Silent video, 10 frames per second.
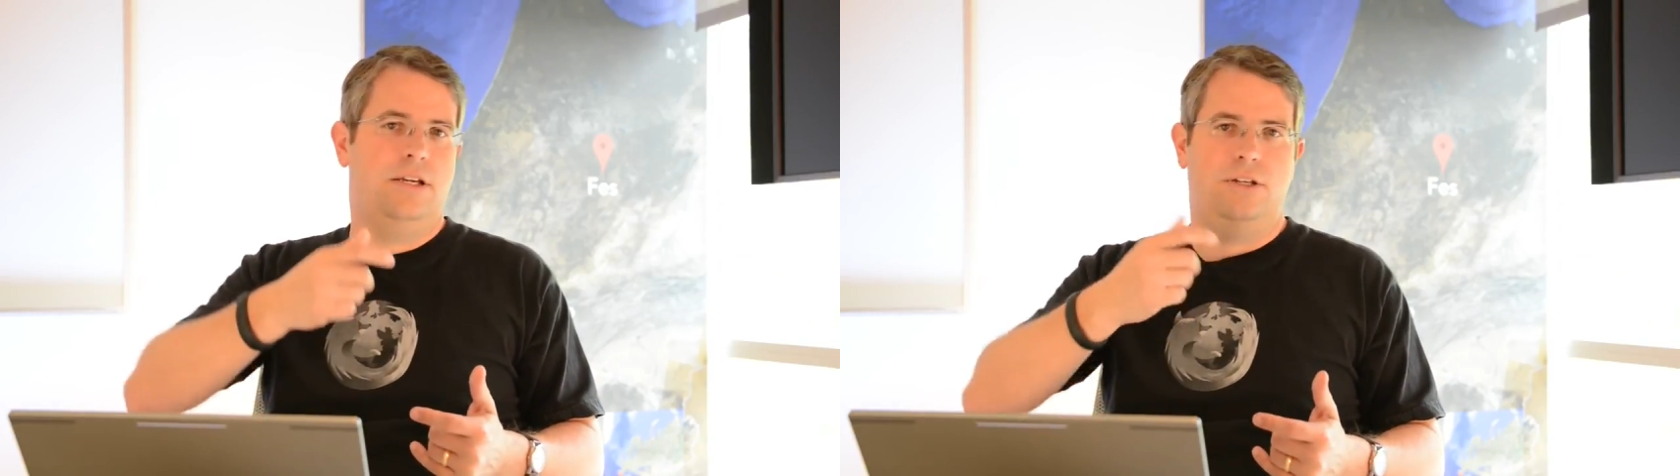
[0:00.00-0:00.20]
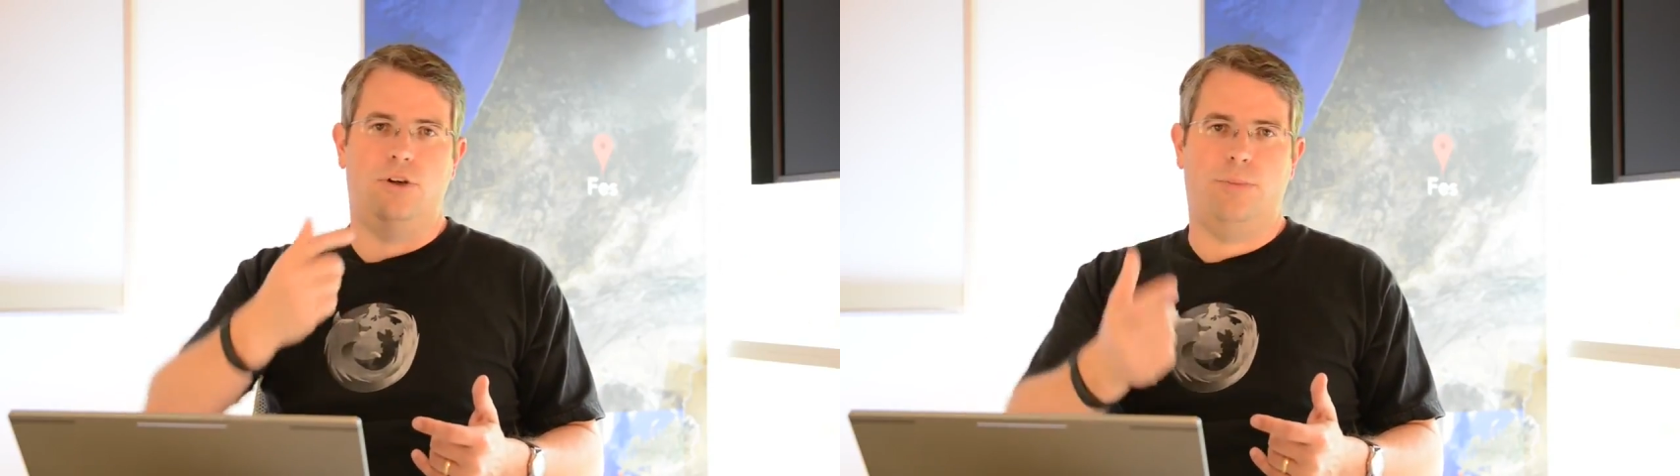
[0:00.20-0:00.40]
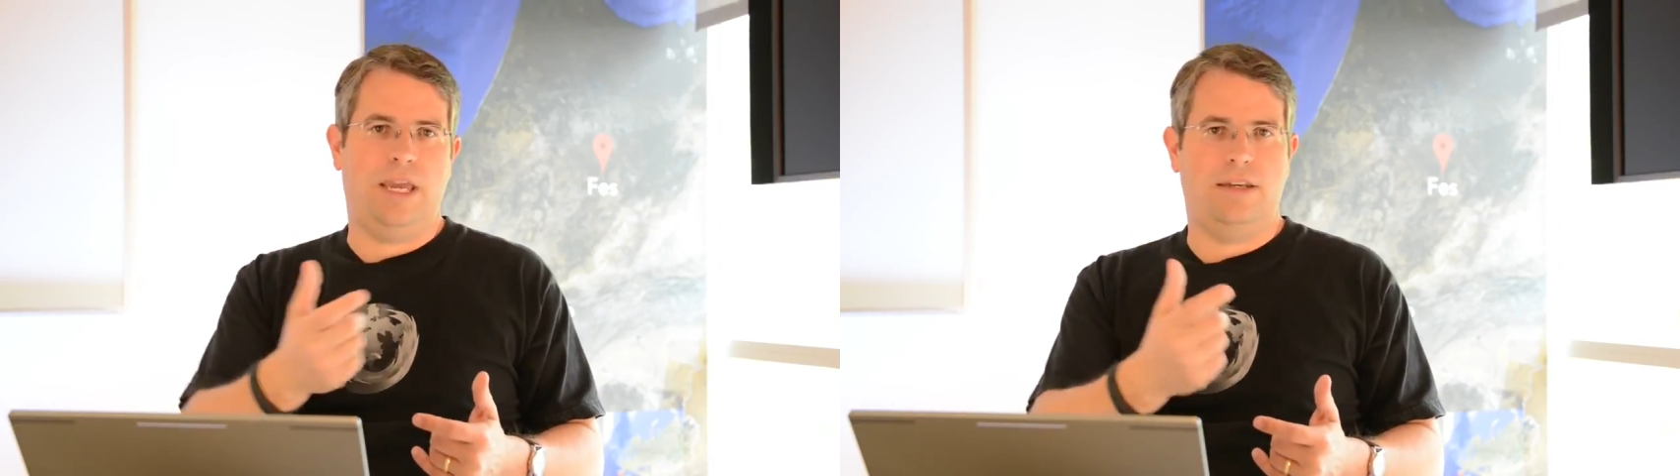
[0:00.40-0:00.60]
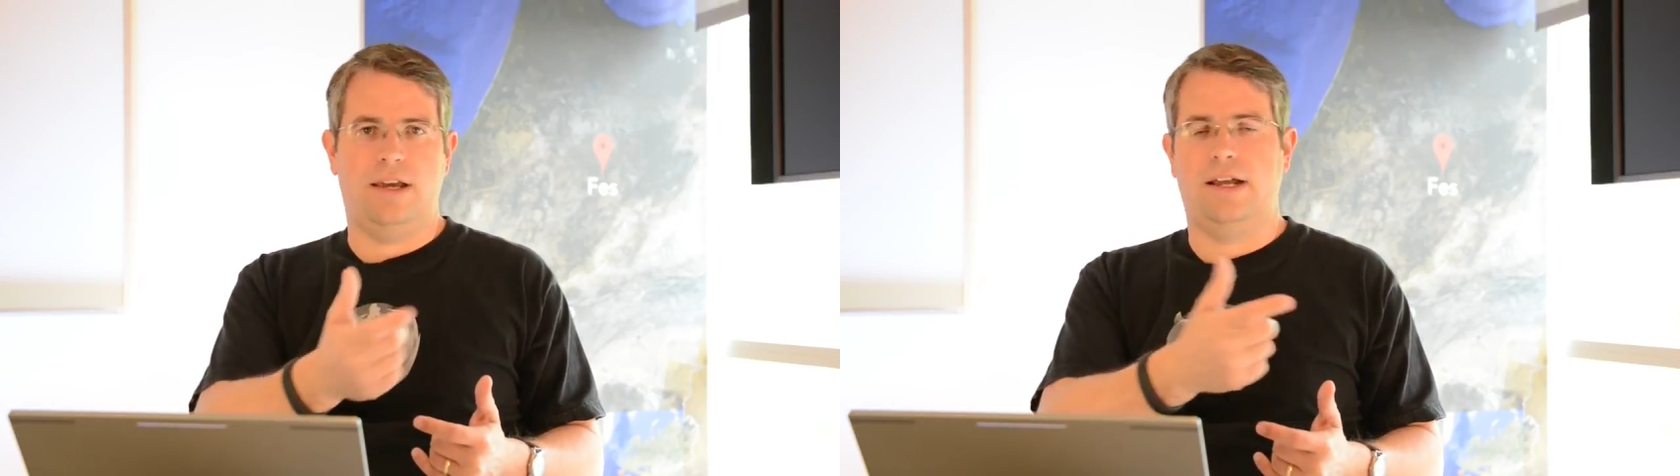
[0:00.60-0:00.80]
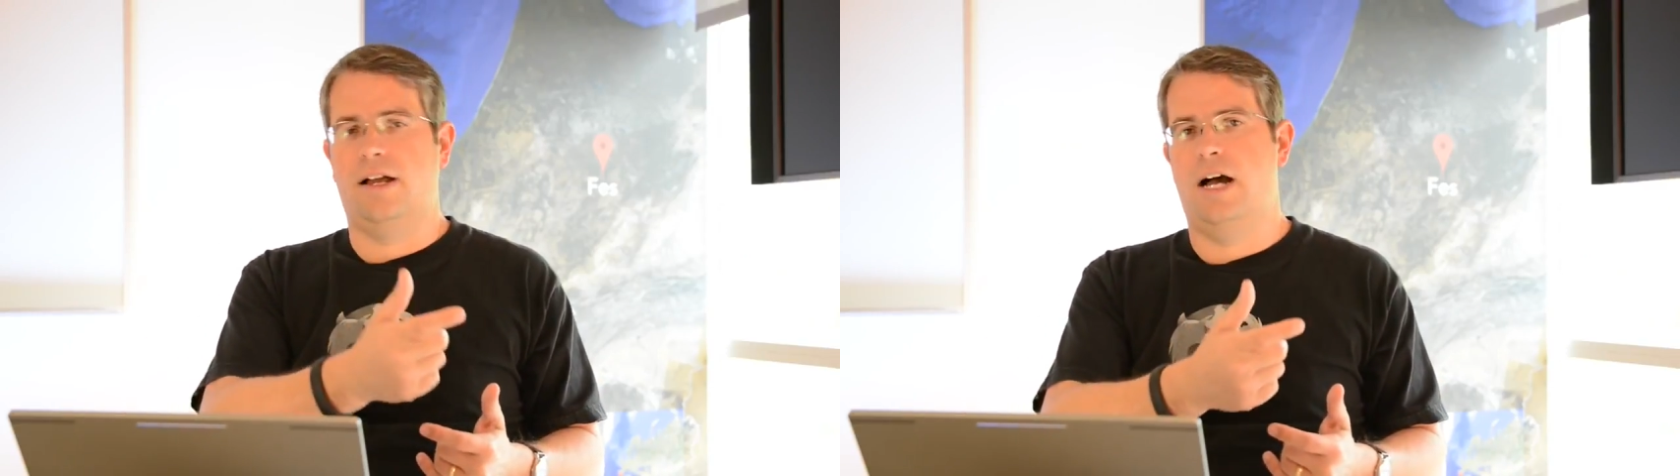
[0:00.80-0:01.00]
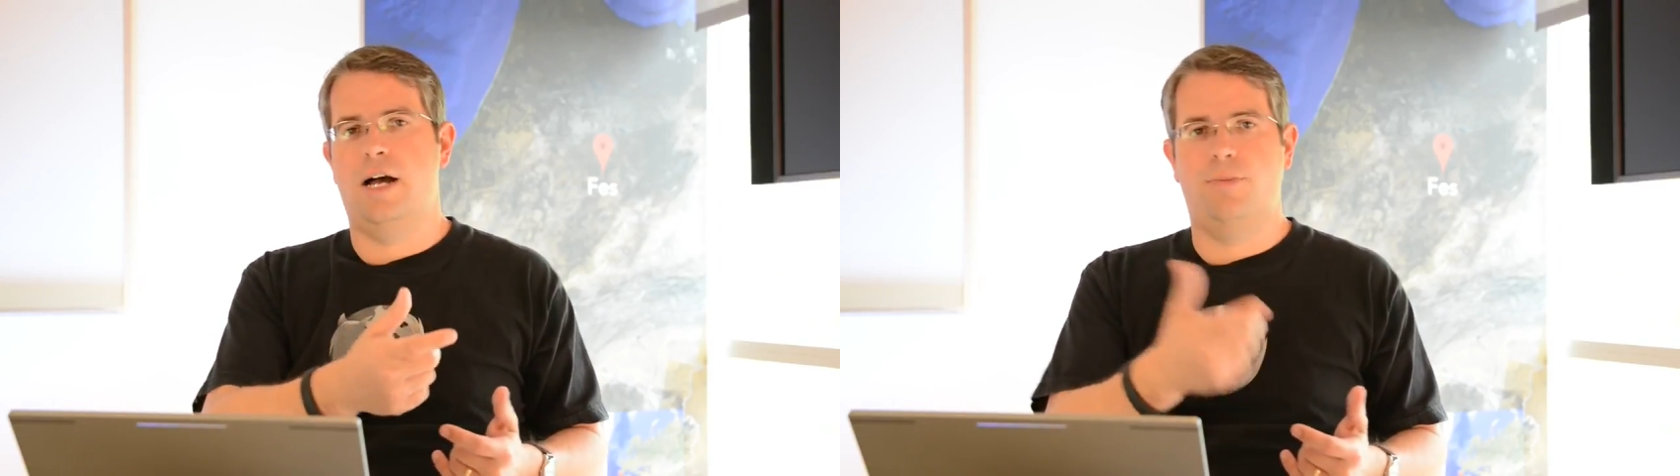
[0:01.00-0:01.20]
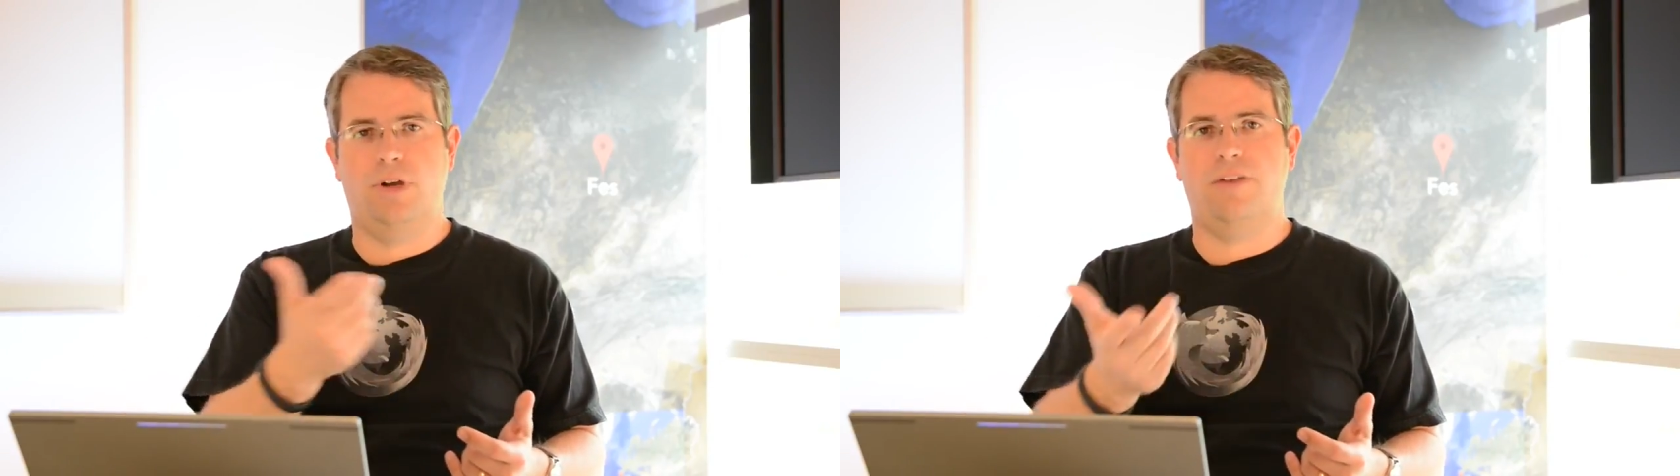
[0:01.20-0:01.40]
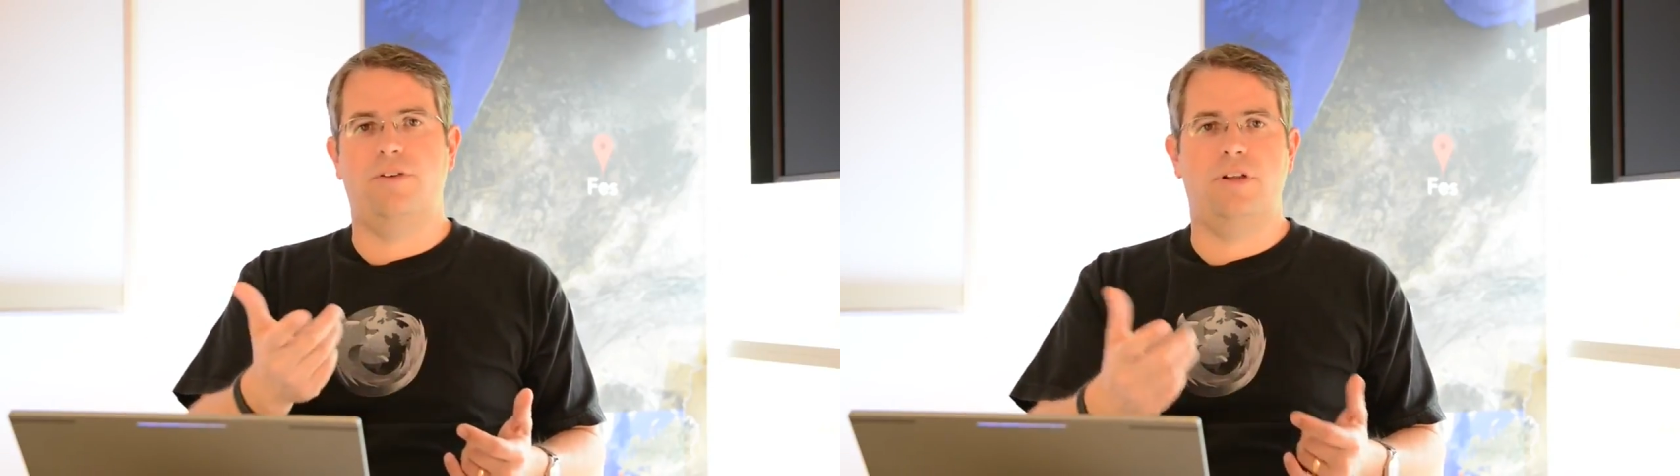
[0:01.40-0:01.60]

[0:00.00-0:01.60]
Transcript: domain.com, whatever